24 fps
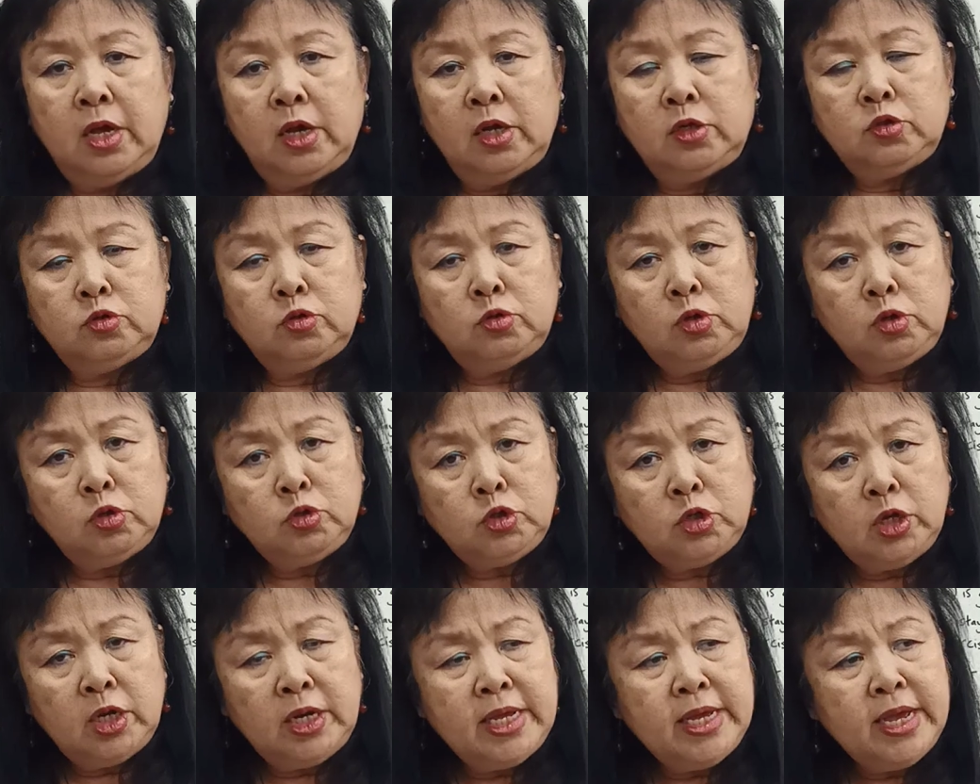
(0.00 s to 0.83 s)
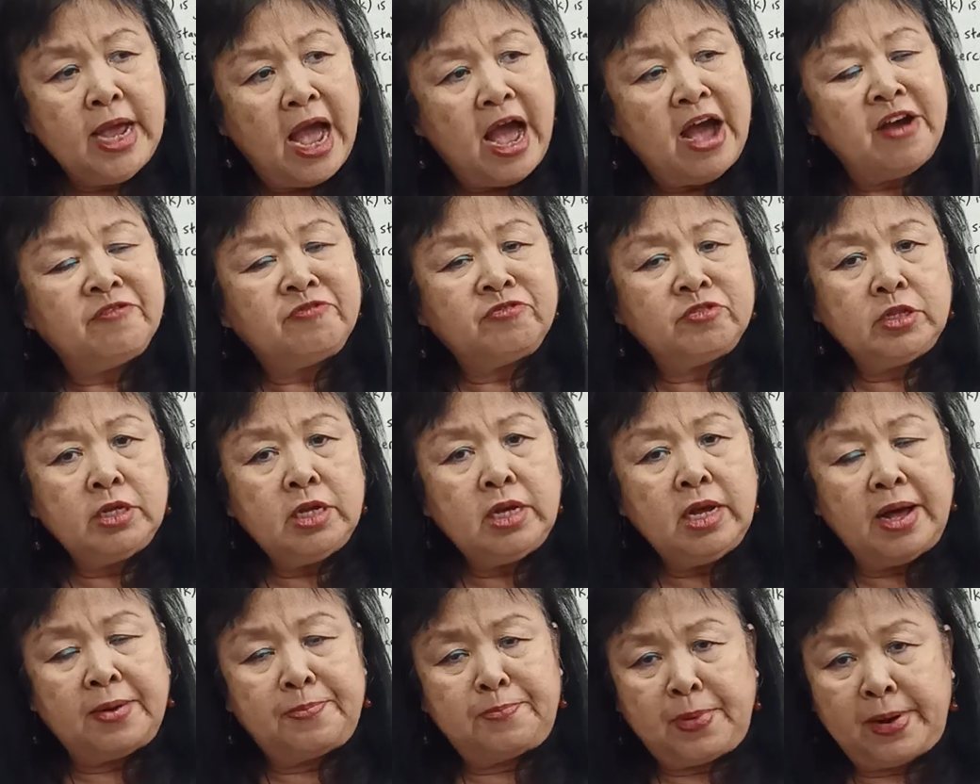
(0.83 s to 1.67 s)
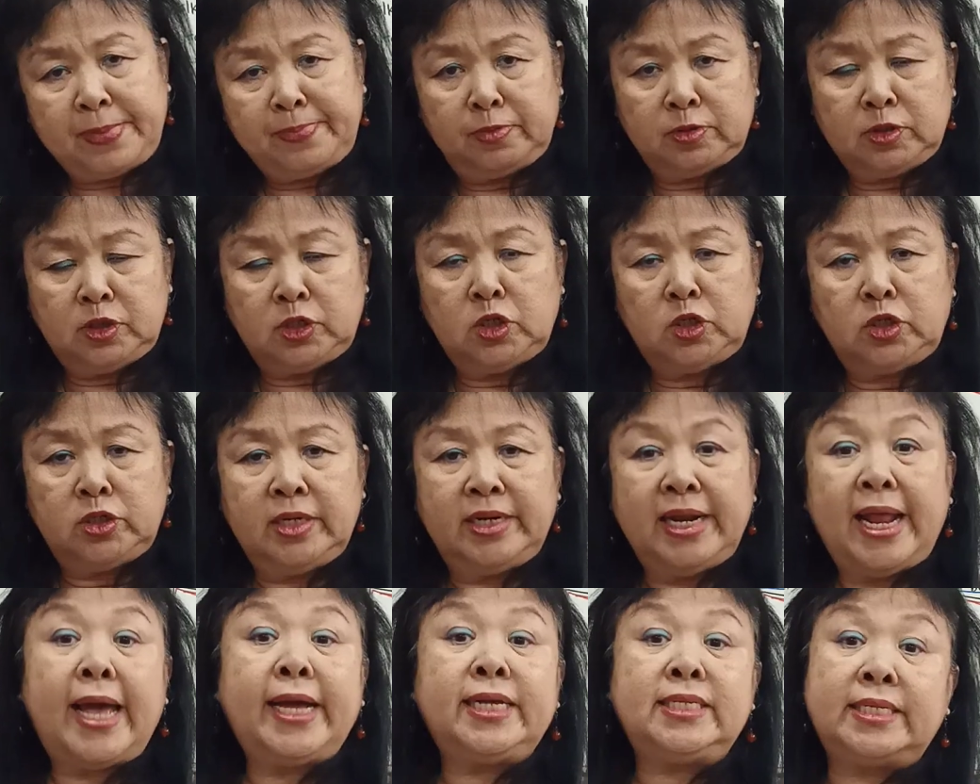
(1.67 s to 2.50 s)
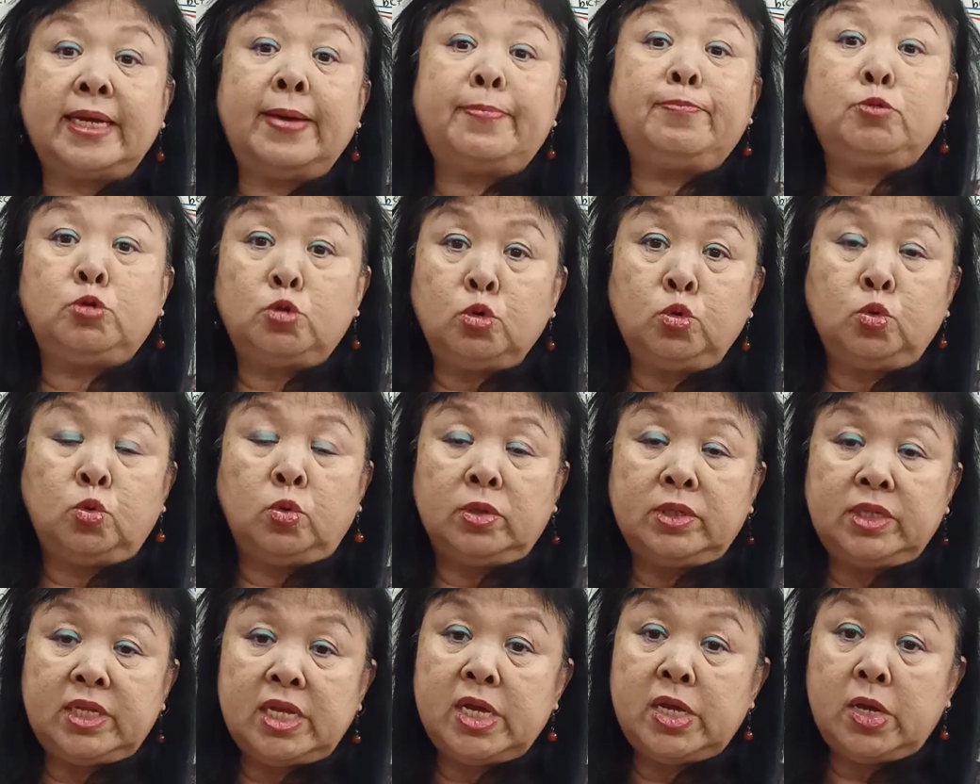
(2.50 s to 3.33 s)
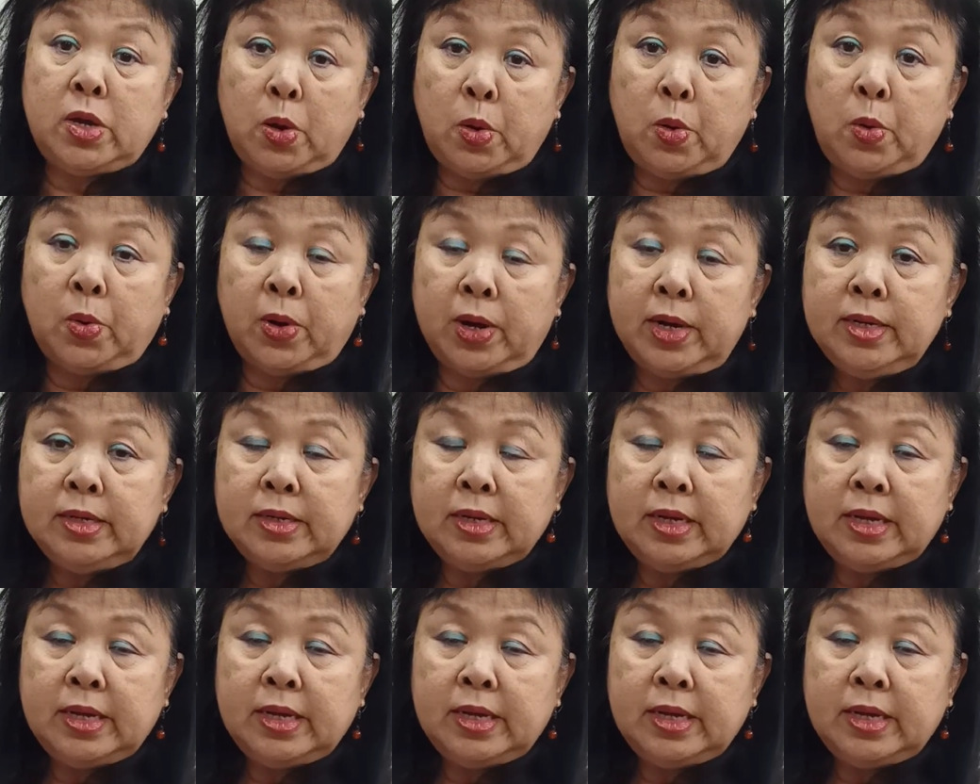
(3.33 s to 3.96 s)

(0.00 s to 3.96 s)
So usually after a preposition, except to, to,